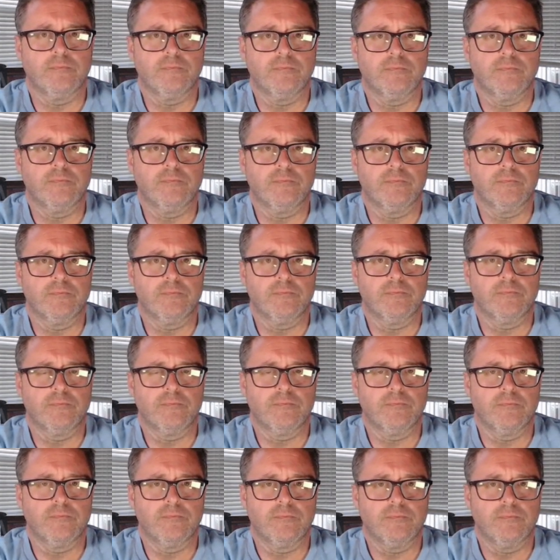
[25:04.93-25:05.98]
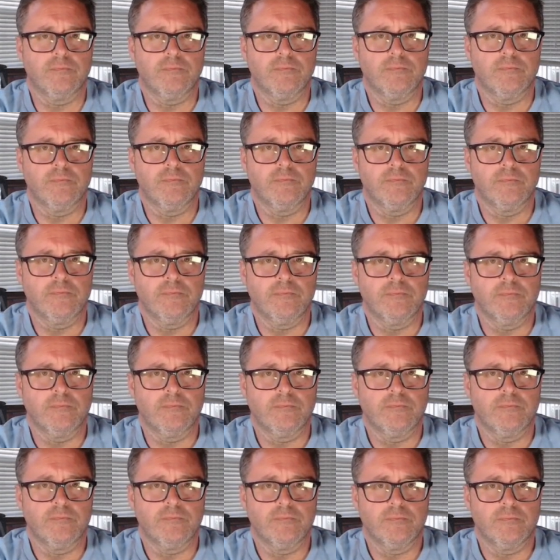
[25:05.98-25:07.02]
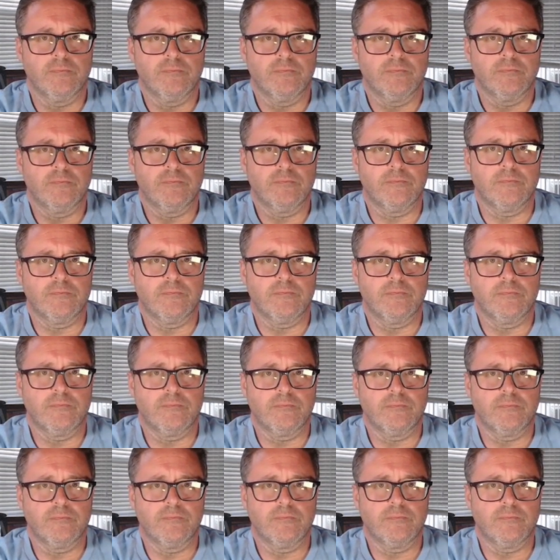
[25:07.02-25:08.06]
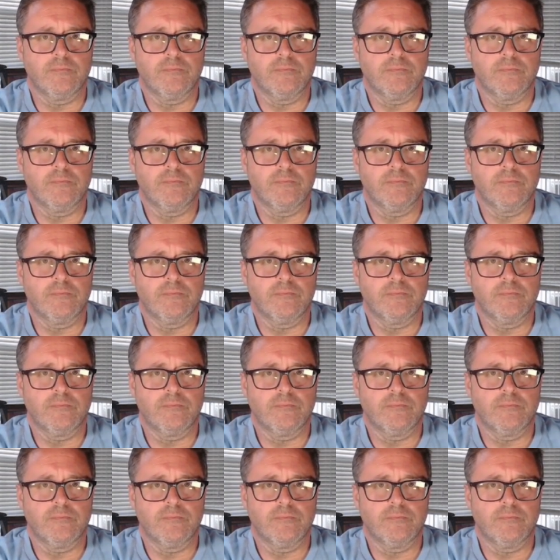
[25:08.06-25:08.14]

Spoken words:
(not speaking)